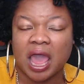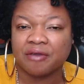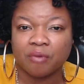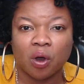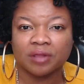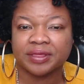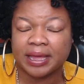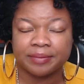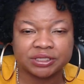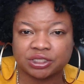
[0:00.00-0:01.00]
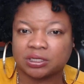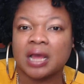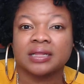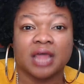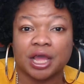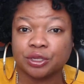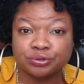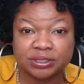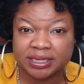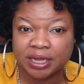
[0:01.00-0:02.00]
all the image that you
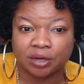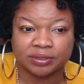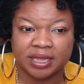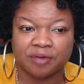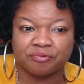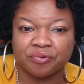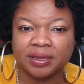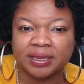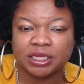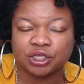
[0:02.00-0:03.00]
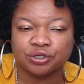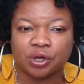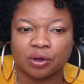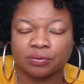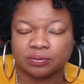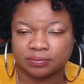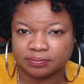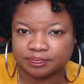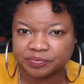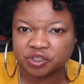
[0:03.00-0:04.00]
see out there really, you know,
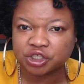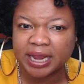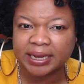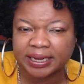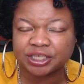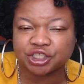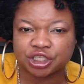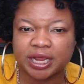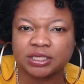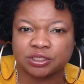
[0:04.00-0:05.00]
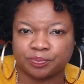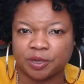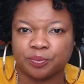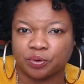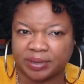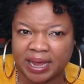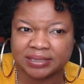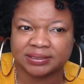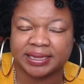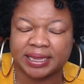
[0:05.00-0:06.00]
can change people.
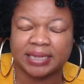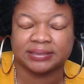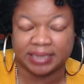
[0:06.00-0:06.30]
Yes, they can.